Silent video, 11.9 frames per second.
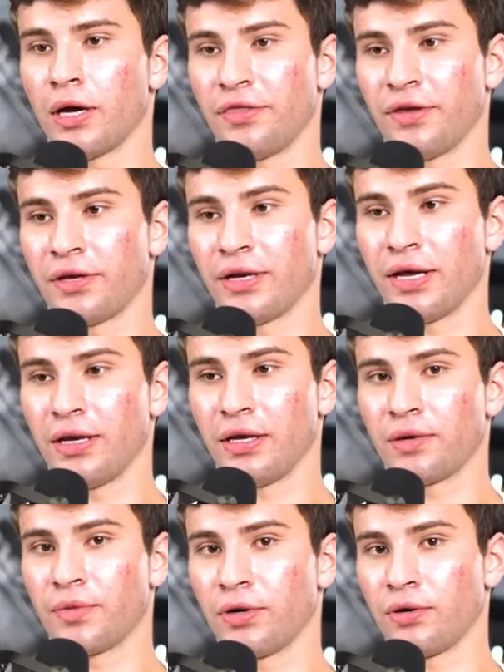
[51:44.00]
I think an NA
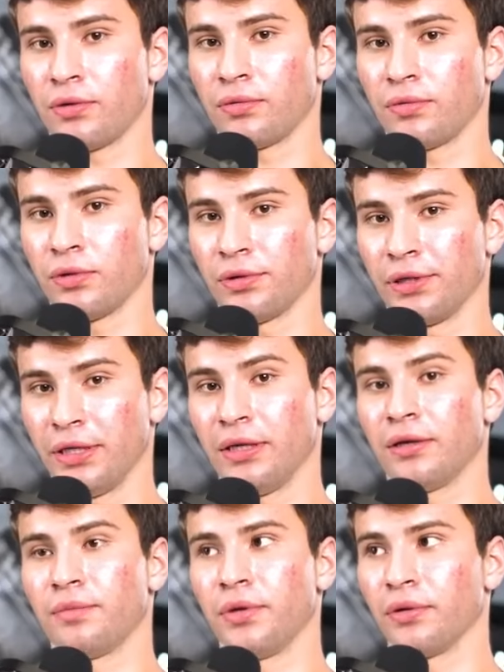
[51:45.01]
Camaro will
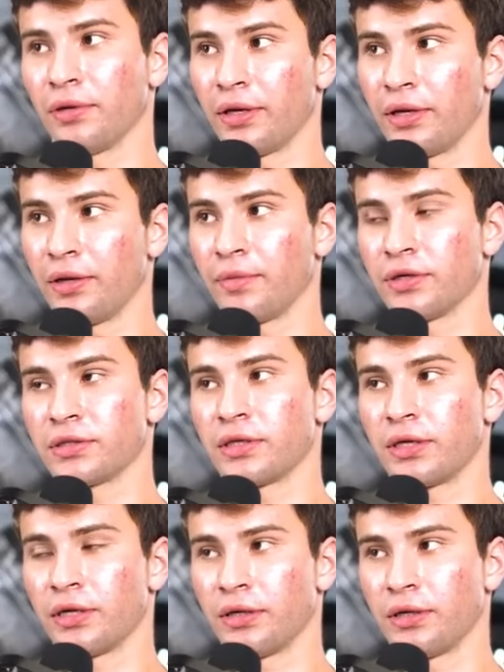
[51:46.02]
eat a built NA
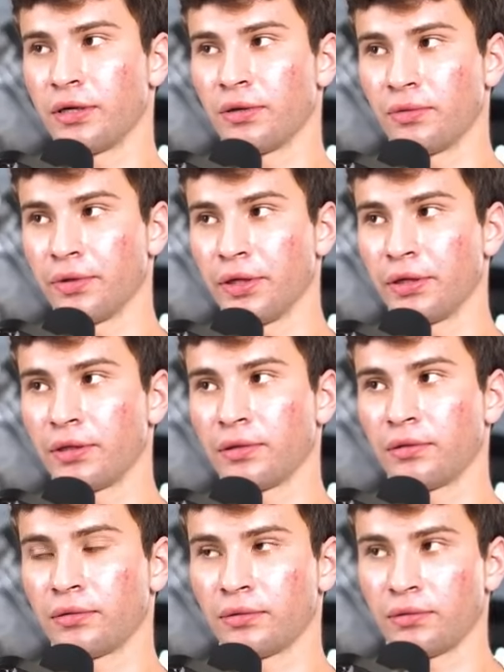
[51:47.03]
Mustang any day of the week.
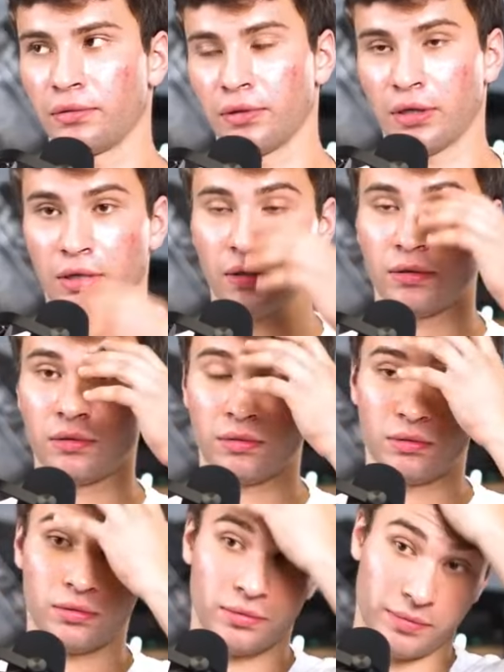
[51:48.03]
Why yeah. is that?
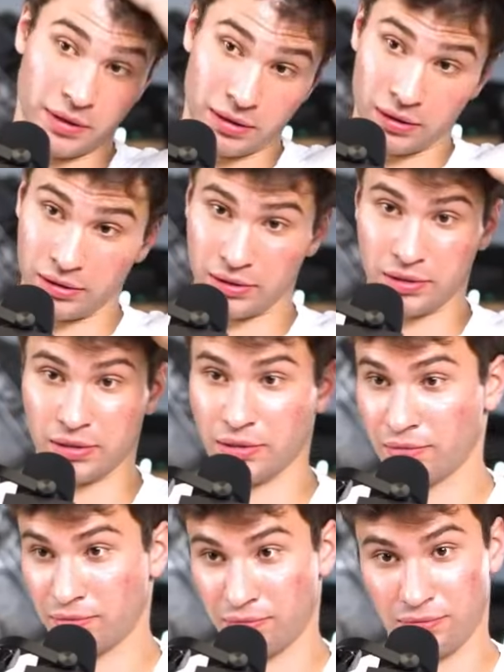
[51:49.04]

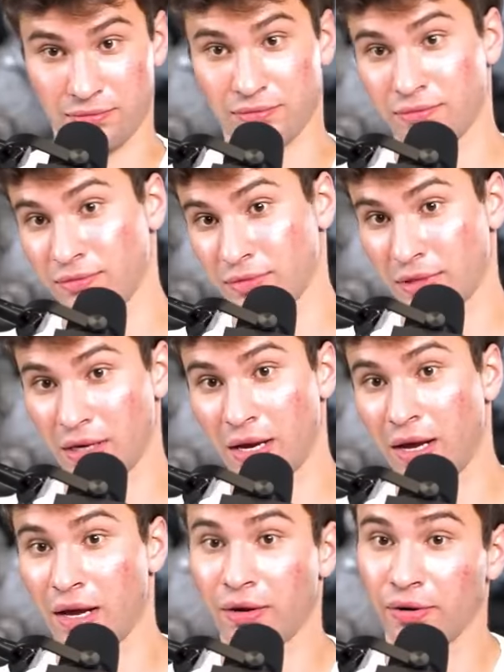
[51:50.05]
Because
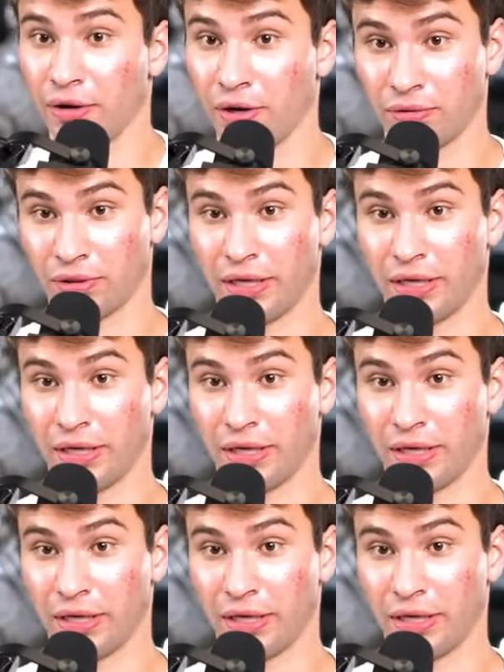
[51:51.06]
I don't know.